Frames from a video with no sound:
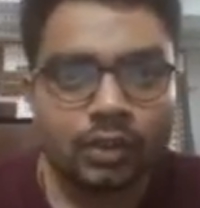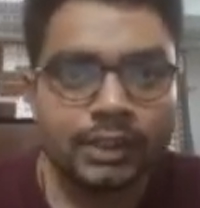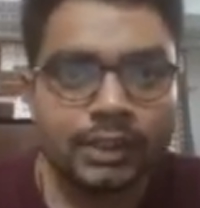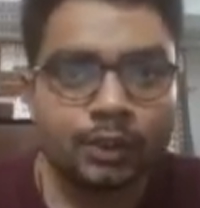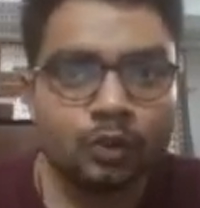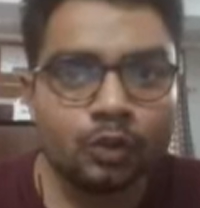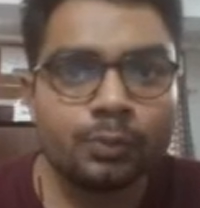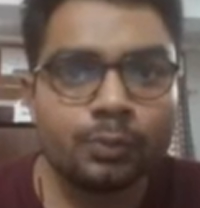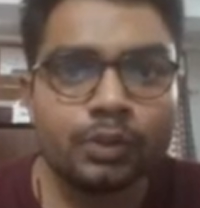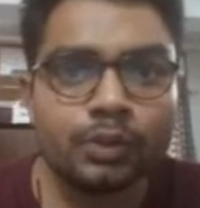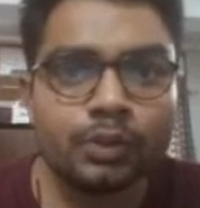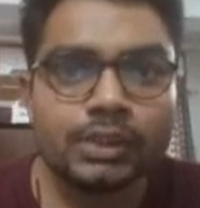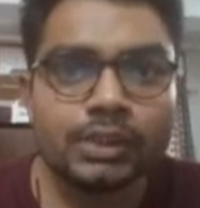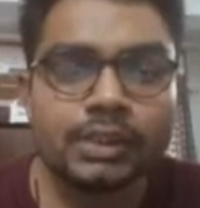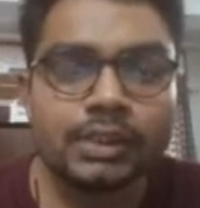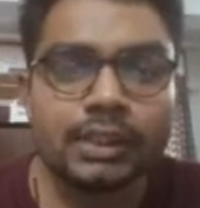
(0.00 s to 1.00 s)
tool
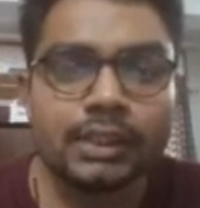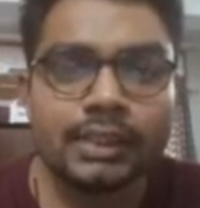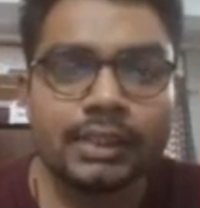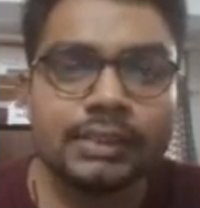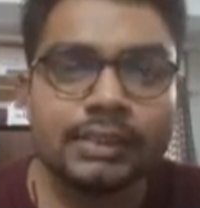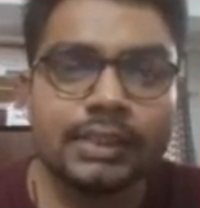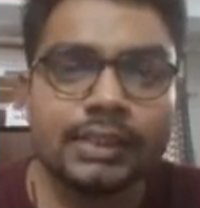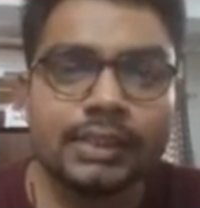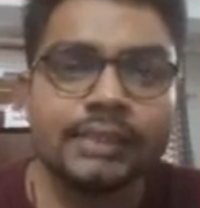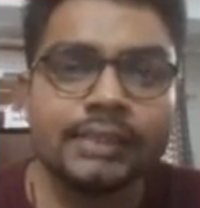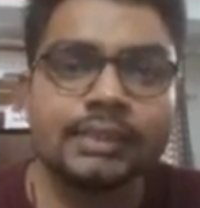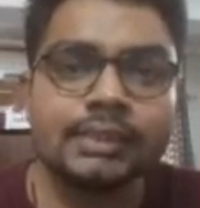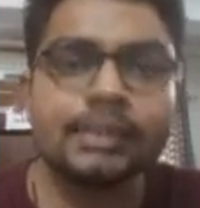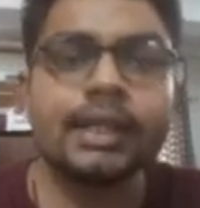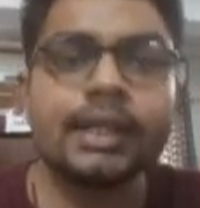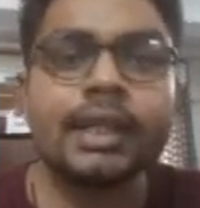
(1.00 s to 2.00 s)
position is at
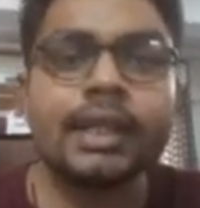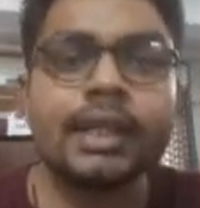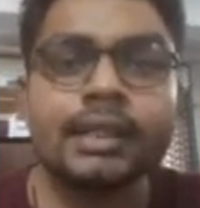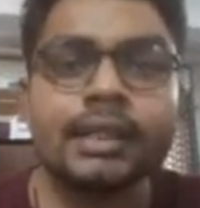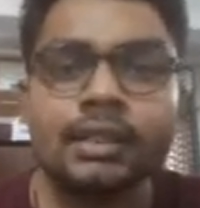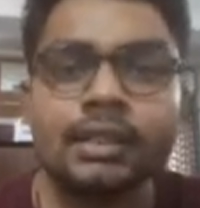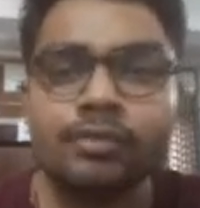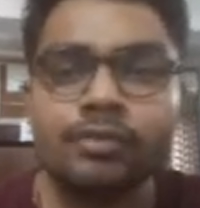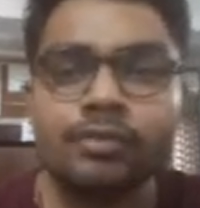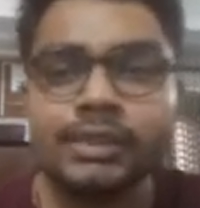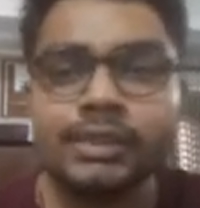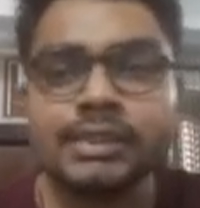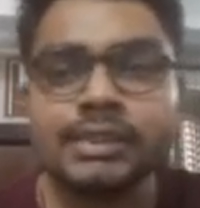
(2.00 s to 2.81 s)
certain angle which is